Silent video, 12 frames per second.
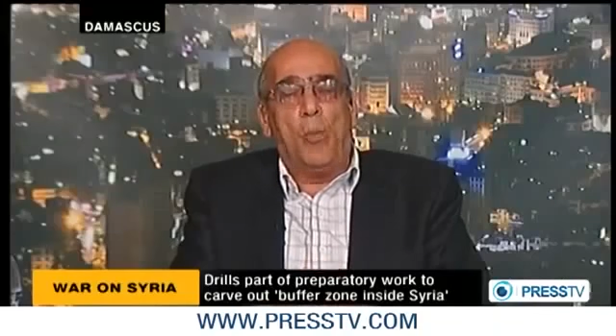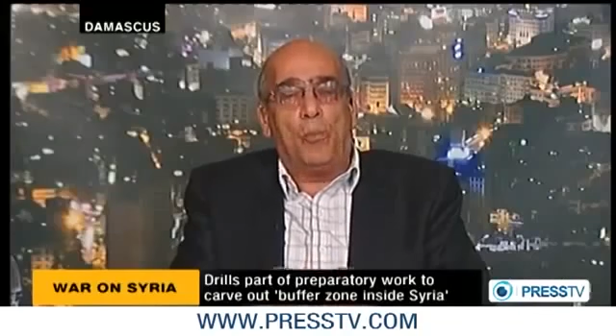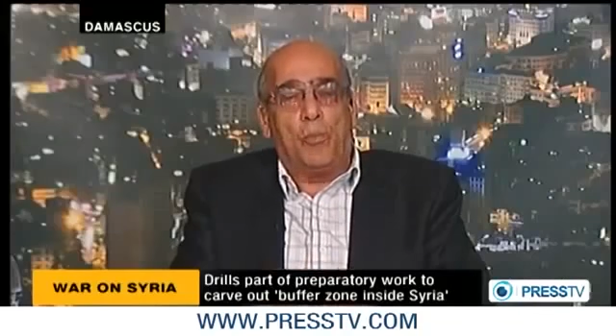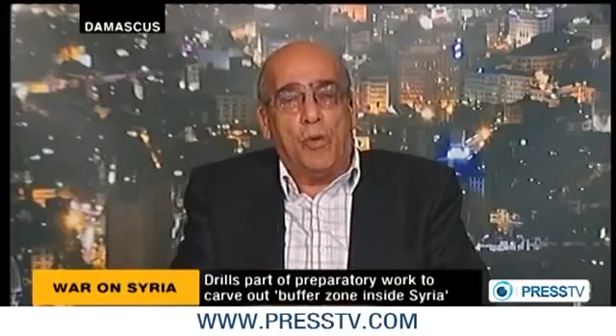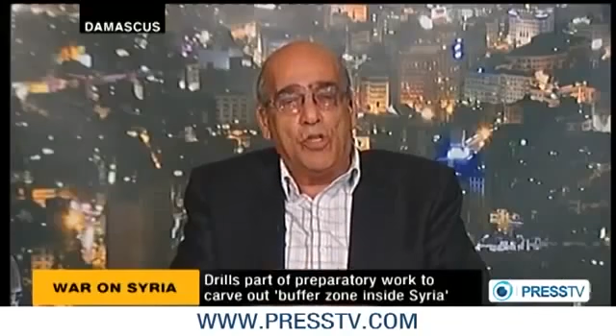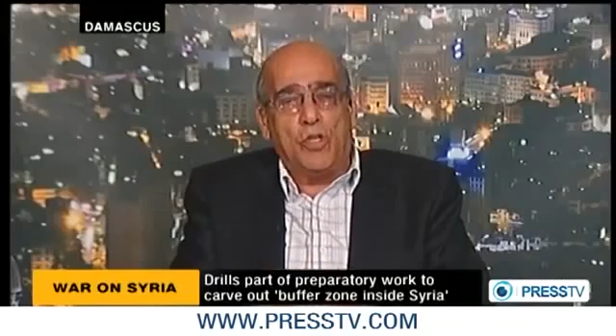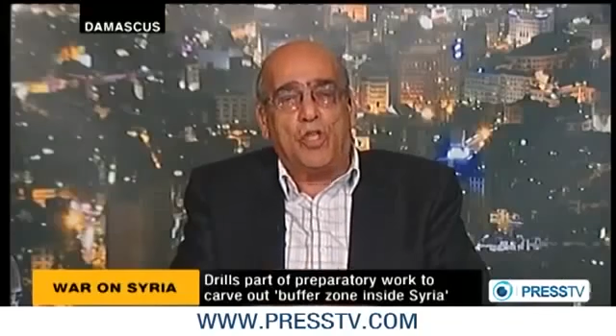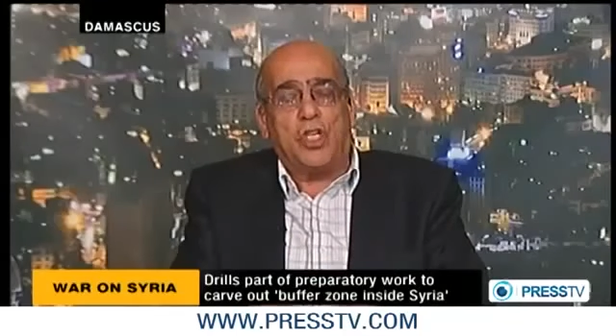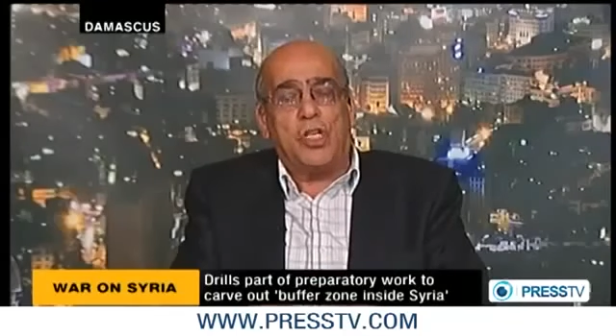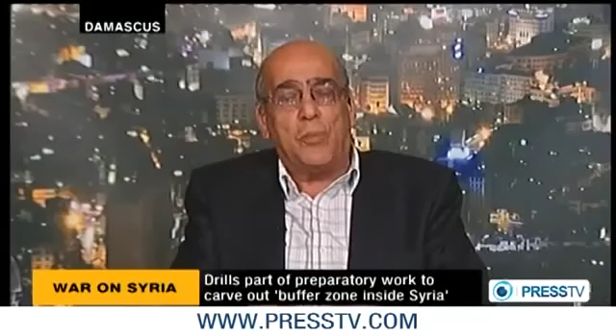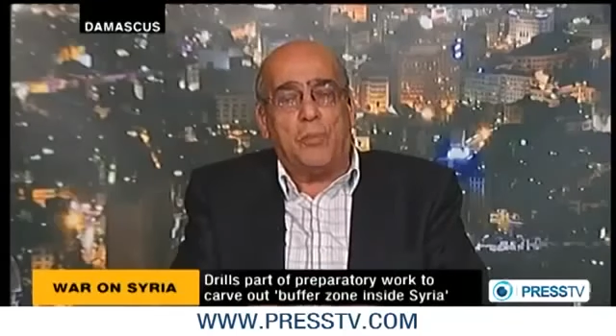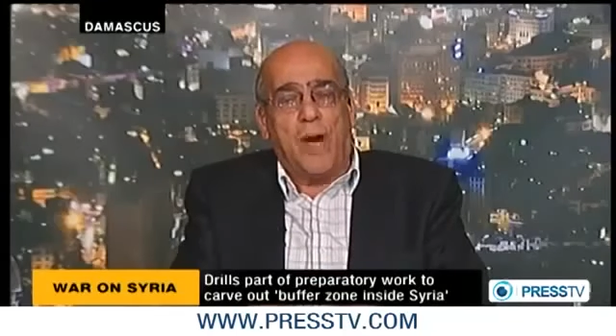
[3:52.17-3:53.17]

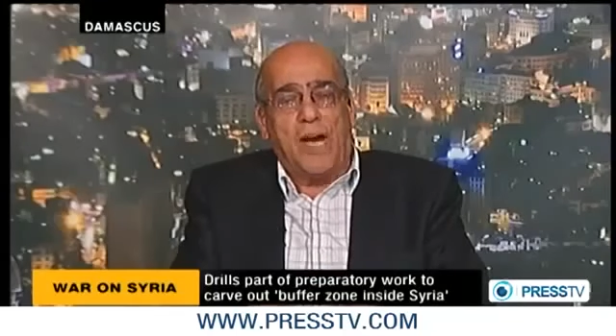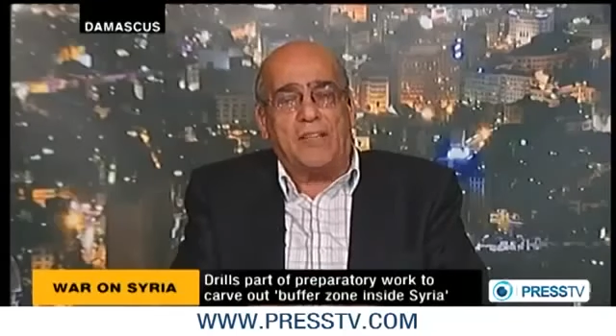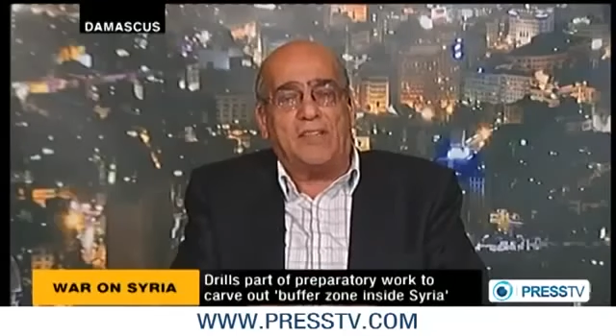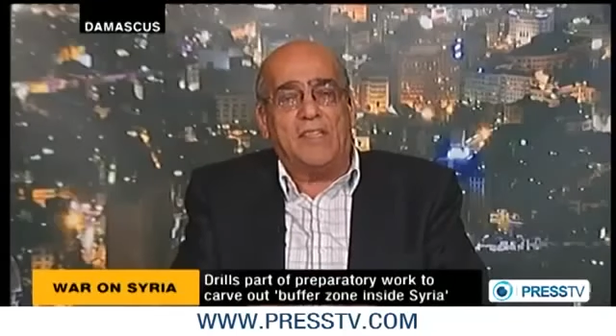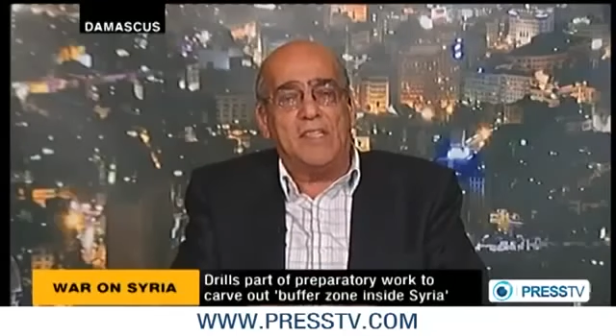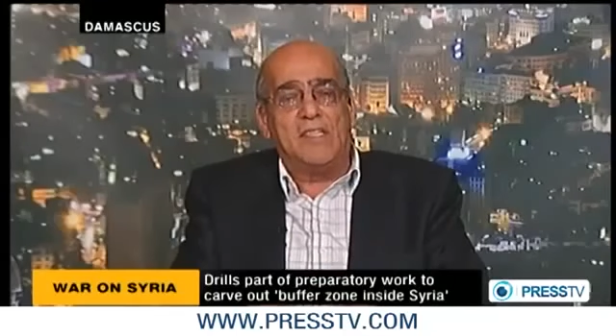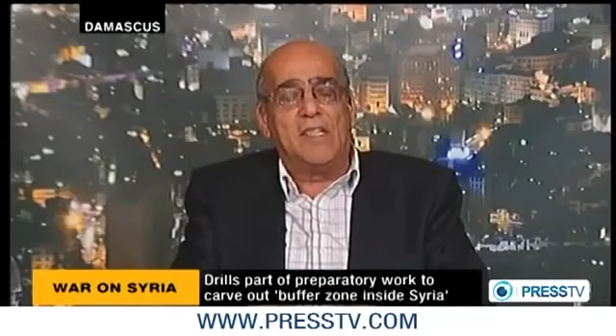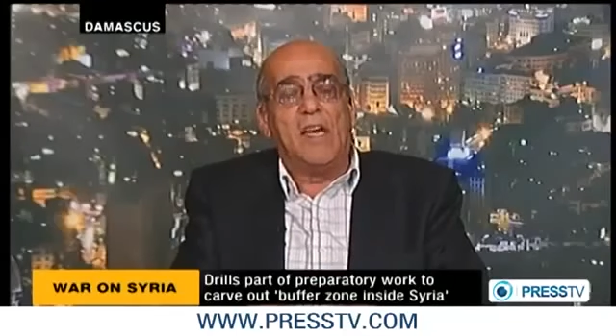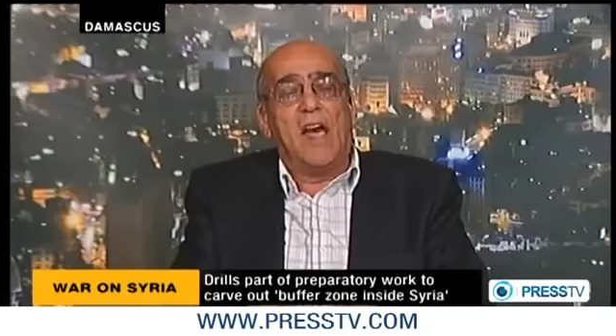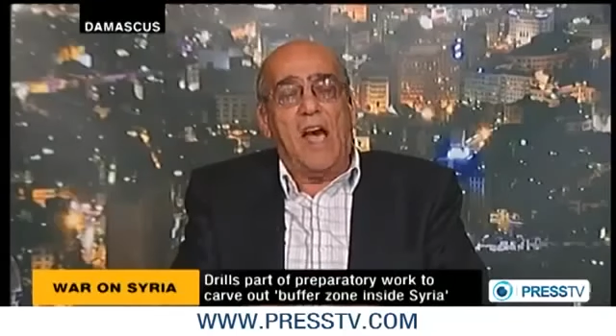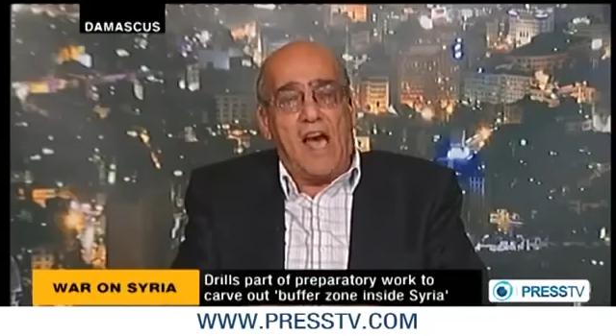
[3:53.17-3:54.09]
opposition parties